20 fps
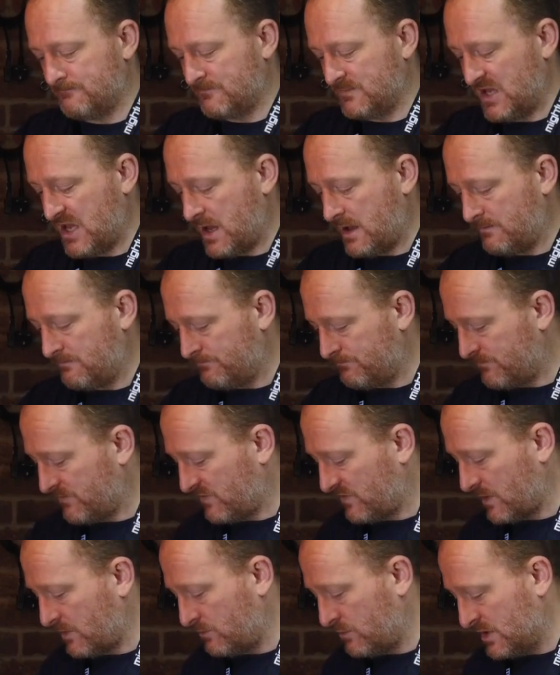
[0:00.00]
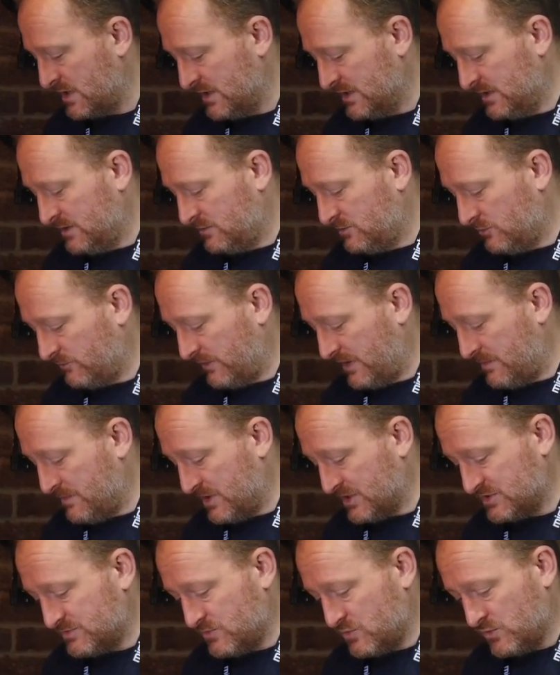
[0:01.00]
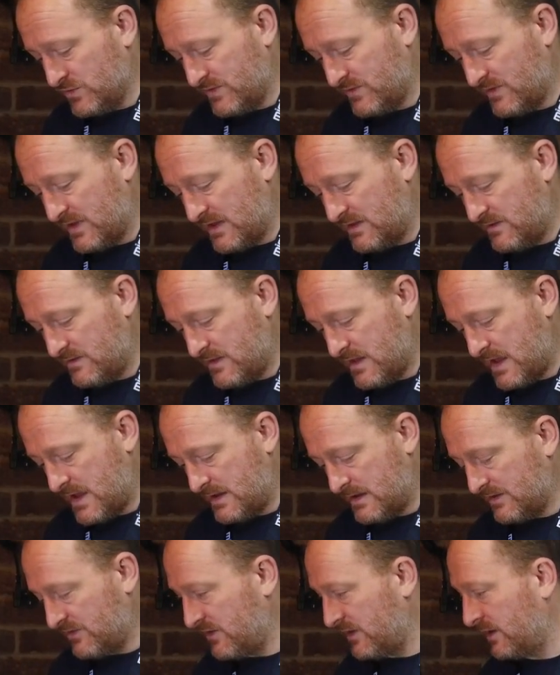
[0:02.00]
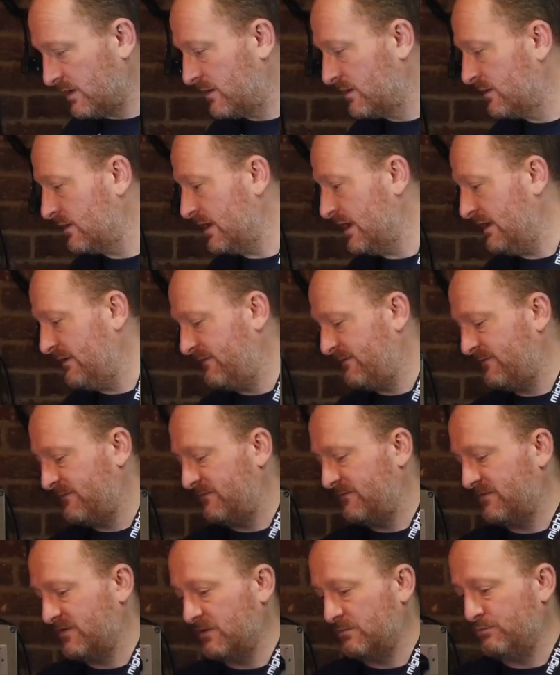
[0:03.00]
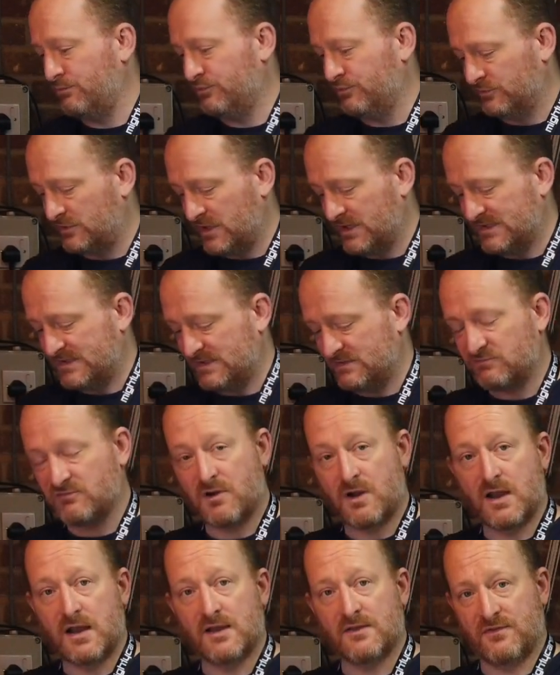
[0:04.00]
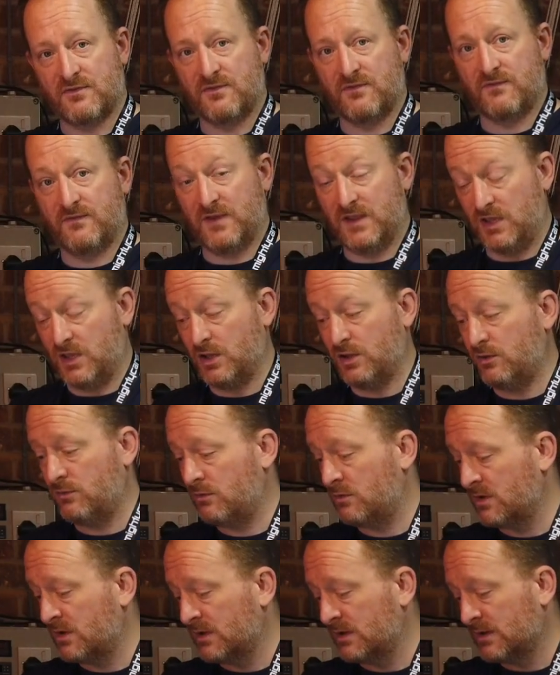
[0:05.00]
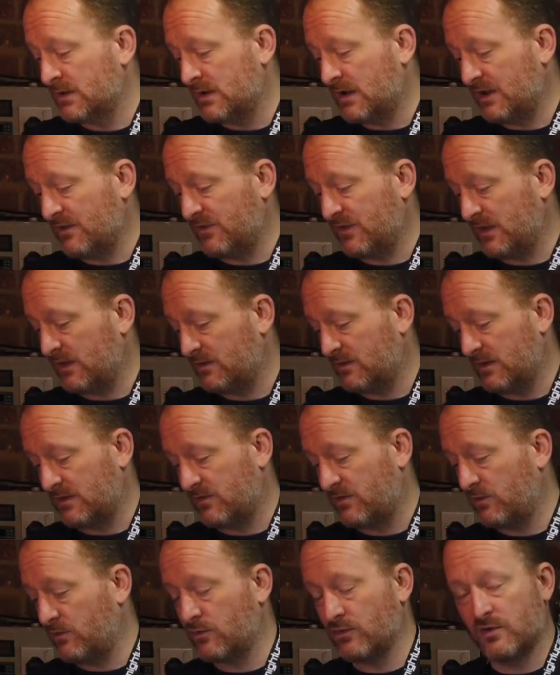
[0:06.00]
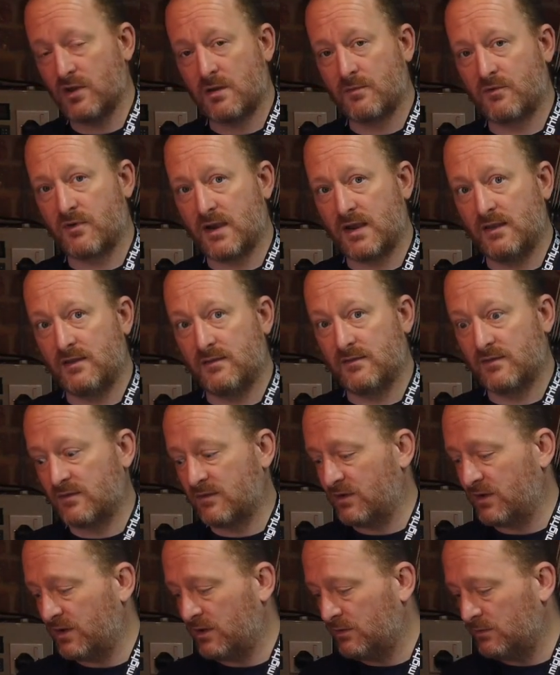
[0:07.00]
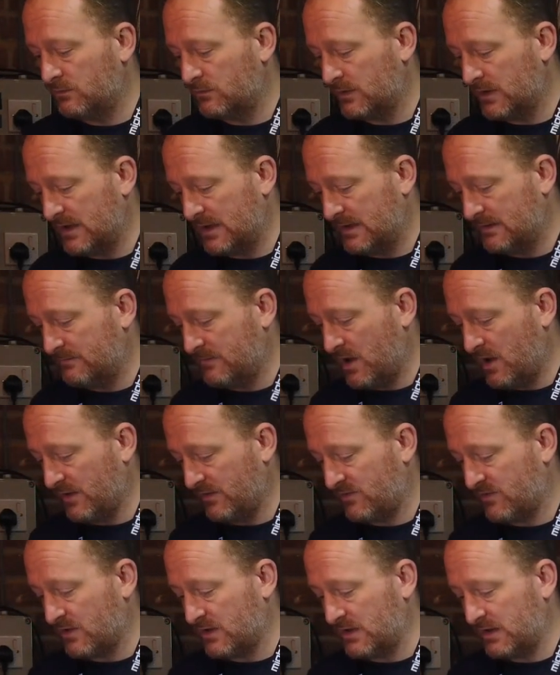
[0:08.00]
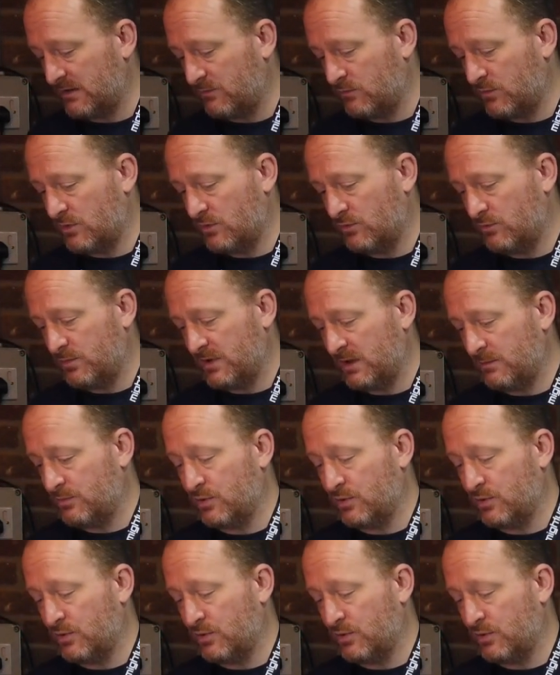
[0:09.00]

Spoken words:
Yeah, so not really much more to say than that. I think if the price is right for you, I think they're two good upgrades to do. I certainly will be